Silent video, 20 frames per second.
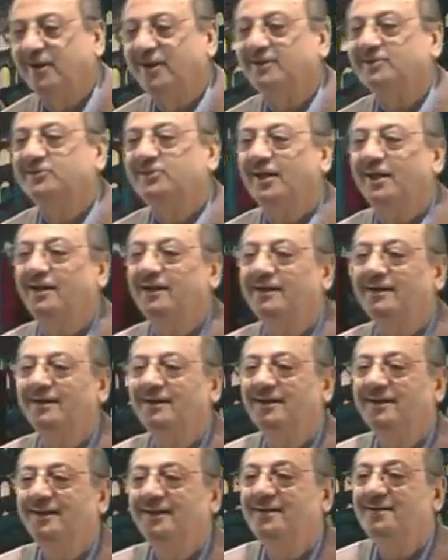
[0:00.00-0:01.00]
the answer?
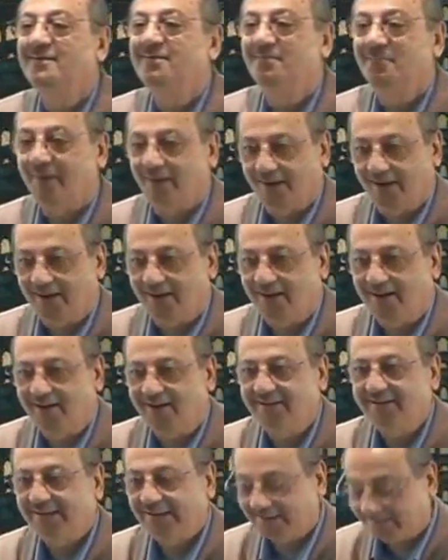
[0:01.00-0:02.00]

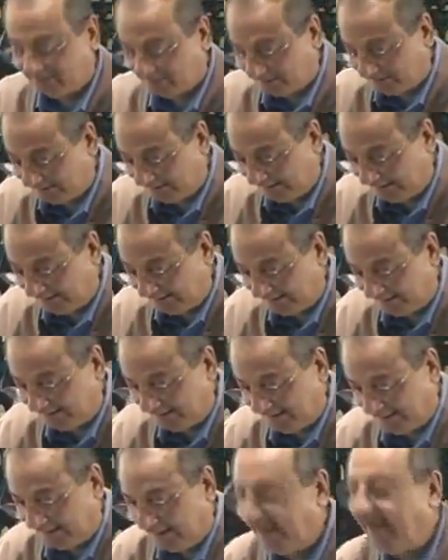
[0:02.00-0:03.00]
Bala. Yes, indeed.
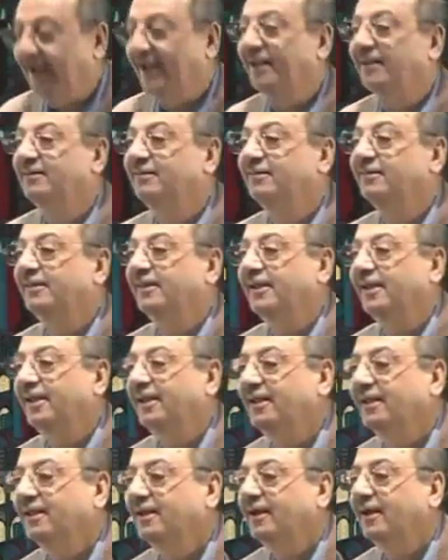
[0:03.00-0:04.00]

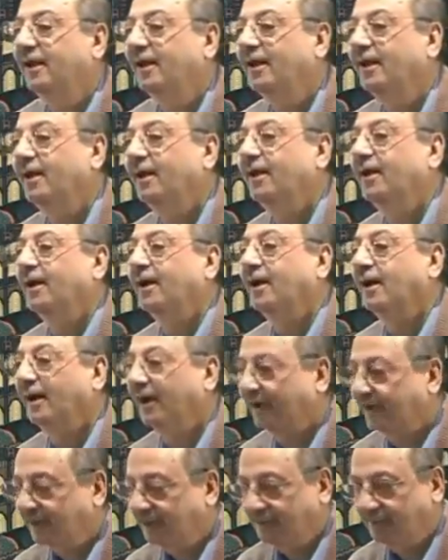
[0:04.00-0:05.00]
Indi
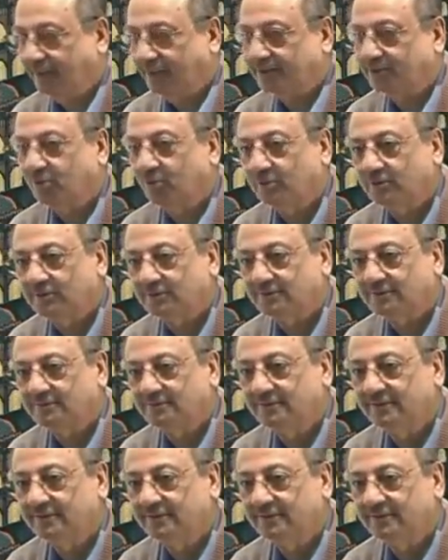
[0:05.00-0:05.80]
hakibatun.